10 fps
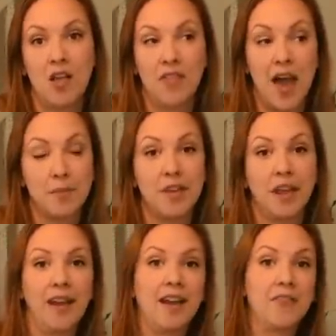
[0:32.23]
That
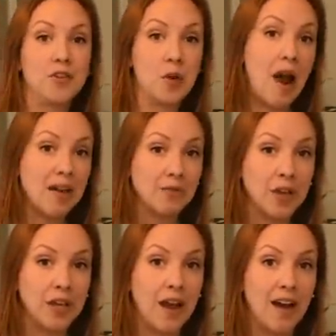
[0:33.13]
being the
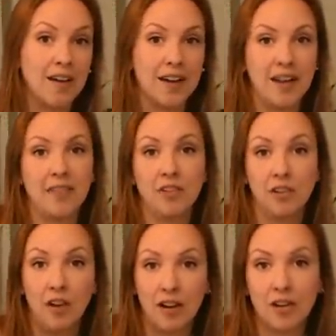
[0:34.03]
driveway garden and the
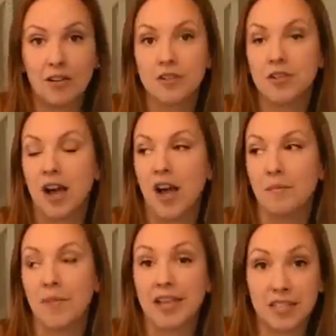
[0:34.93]
large
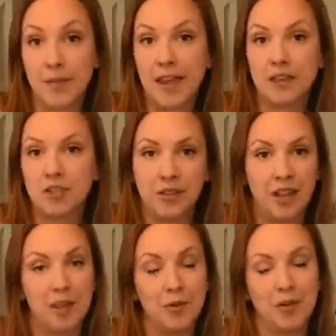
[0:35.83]
expansion
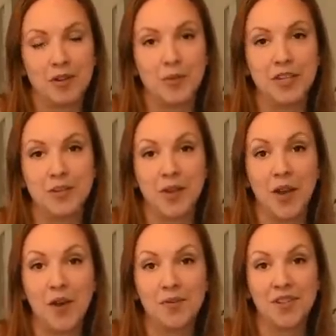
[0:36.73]
that I'm going to be
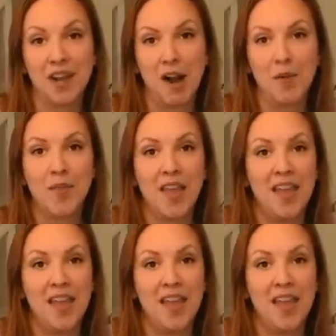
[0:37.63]
doing over there.